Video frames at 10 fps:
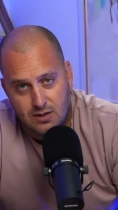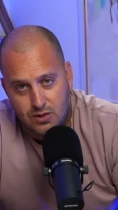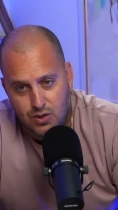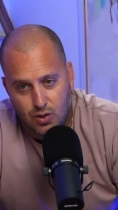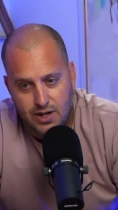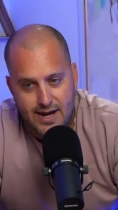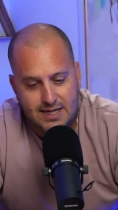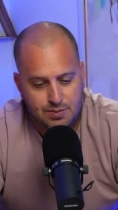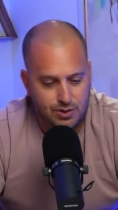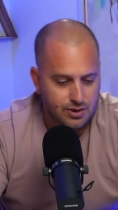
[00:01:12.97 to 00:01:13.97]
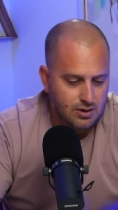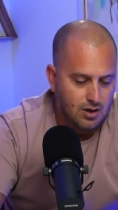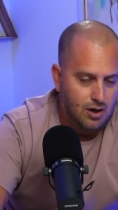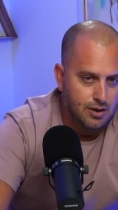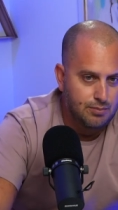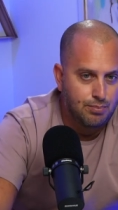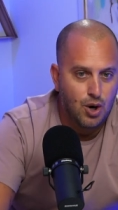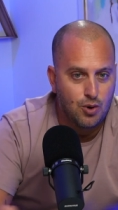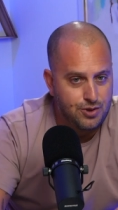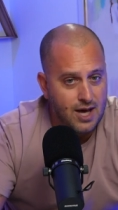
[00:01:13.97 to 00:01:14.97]
you're an expert on
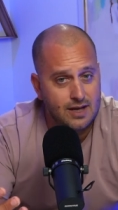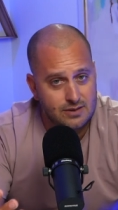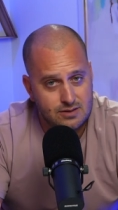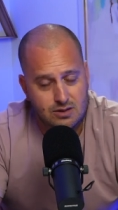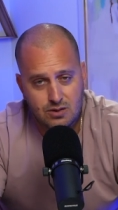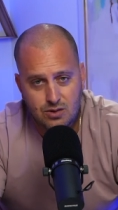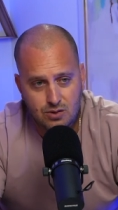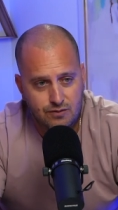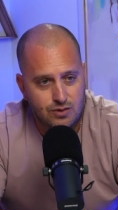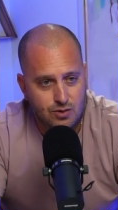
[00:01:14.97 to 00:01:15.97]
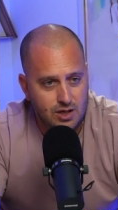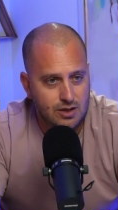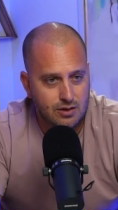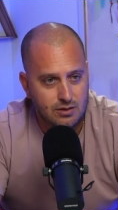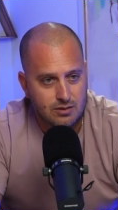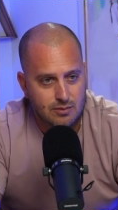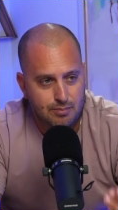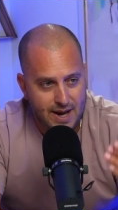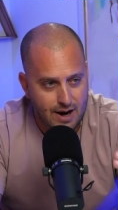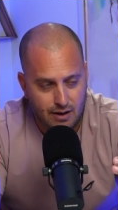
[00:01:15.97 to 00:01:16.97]
both ends you, you you can either
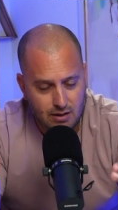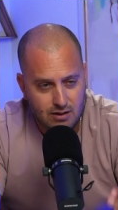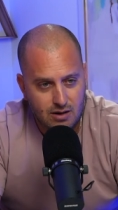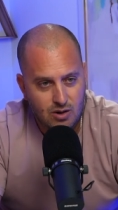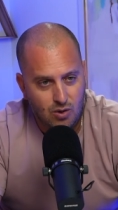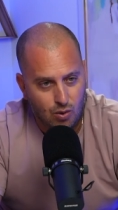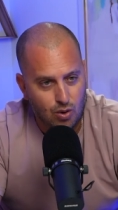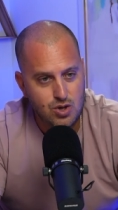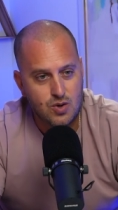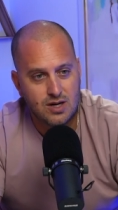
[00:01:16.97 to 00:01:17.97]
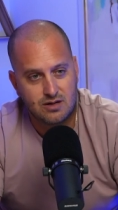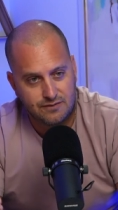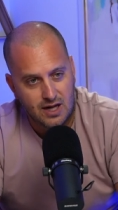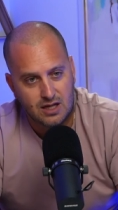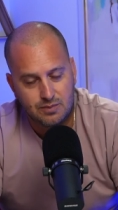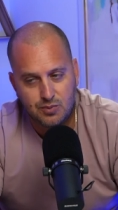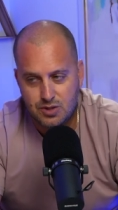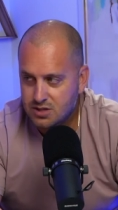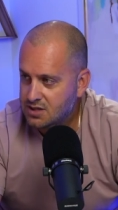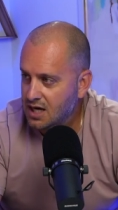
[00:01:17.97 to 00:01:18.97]
pair or you can develop
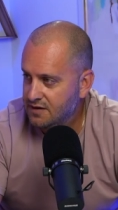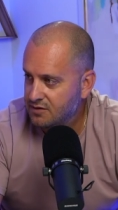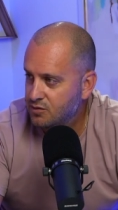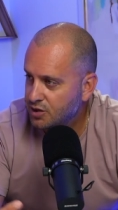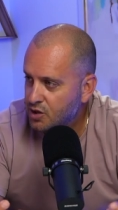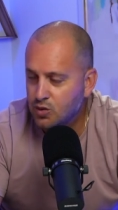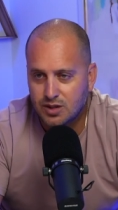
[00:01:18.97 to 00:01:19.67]
which is kind of a really mm-hmm.